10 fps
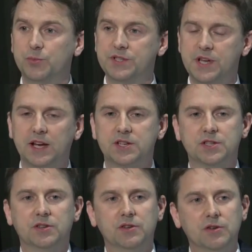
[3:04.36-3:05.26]

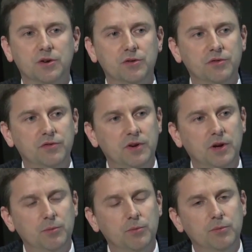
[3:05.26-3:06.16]
protection of
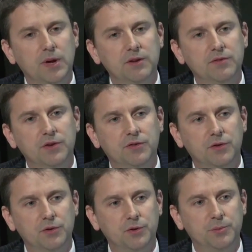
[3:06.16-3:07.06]
benefits
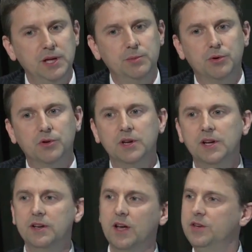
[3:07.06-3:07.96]
for older people.
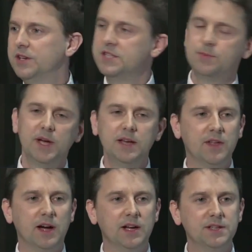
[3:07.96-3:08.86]
Now, you can debate
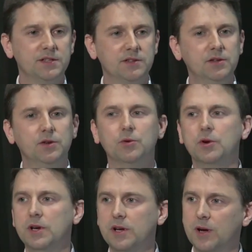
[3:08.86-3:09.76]
that.
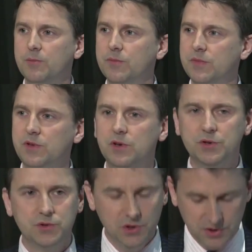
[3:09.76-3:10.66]
You
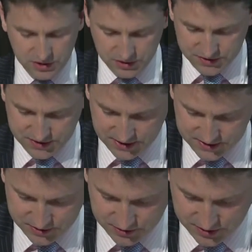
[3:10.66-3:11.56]
can use
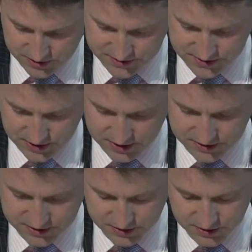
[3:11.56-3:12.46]
data on either
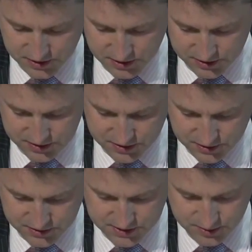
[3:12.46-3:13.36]
side
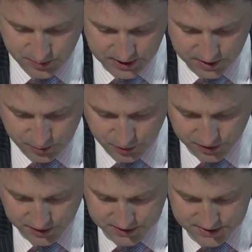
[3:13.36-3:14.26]
to debate the
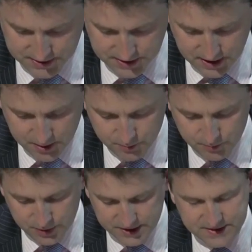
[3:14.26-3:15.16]
point,
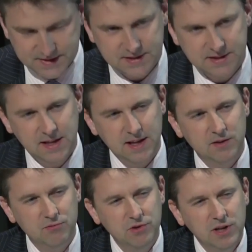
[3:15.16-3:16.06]
but it's
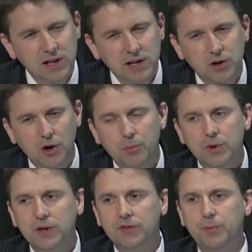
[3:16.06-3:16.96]
really
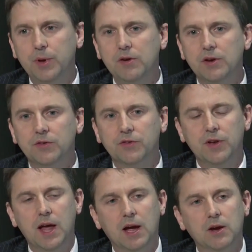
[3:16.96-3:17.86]
common
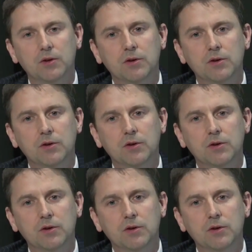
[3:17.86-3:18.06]
experience now